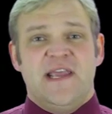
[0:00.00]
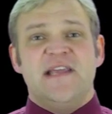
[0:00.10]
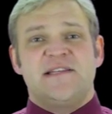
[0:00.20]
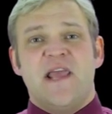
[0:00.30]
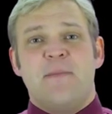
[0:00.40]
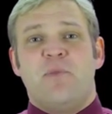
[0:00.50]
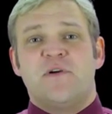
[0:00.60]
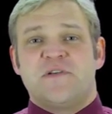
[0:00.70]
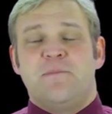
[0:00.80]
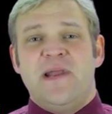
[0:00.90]
Is there
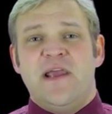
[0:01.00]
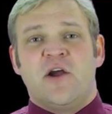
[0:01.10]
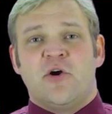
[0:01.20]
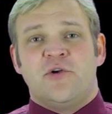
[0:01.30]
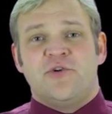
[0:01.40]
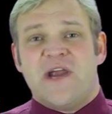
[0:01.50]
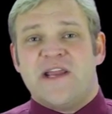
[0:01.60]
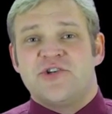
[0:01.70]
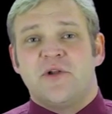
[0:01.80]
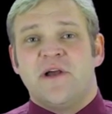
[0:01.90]
possibly a
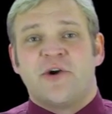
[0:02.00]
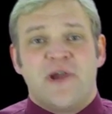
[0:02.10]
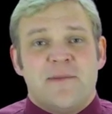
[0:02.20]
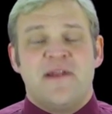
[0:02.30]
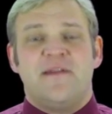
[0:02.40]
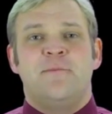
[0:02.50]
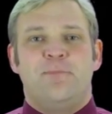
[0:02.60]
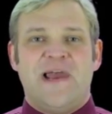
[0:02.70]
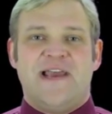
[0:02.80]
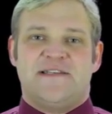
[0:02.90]
contractual agreement in
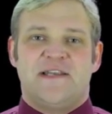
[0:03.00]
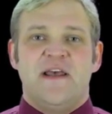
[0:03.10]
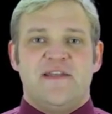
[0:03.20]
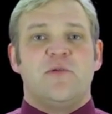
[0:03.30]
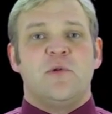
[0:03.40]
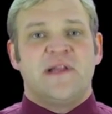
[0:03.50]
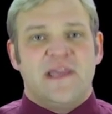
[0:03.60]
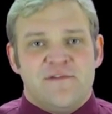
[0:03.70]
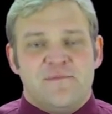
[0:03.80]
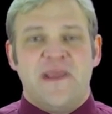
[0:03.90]
place that will
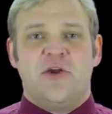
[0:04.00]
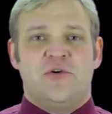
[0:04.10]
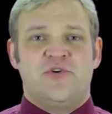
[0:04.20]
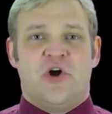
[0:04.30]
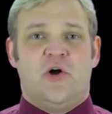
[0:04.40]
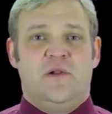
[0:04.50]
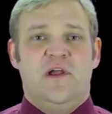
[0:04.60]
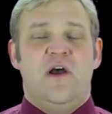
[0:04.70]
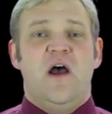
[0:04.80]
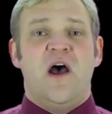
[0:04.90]
give me control
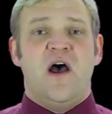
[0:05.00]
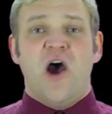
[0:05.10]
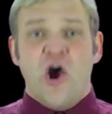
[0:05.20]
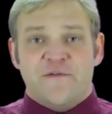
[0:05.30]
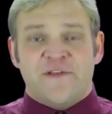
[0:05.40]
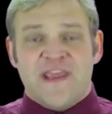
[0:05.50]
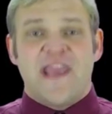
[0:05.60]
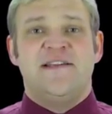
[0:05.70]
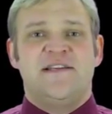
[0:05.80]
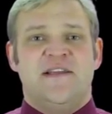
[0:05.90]
over the
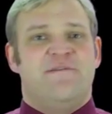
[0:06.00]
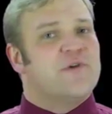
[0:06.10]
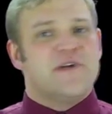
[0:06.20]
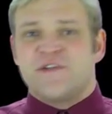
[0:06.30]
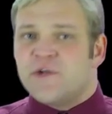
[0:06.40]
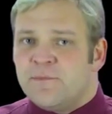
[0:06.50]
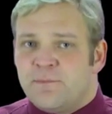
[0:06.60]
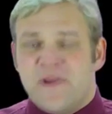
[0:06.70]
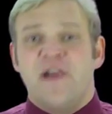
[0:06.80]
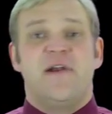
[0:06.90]
entity for a certain
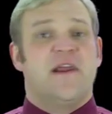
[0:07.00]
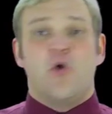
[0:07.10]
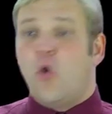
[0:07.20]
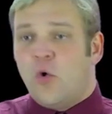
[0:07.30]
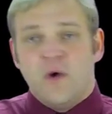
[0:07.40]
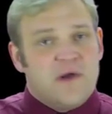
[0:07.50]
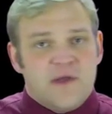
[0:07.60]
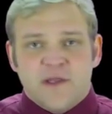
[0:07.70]
period or,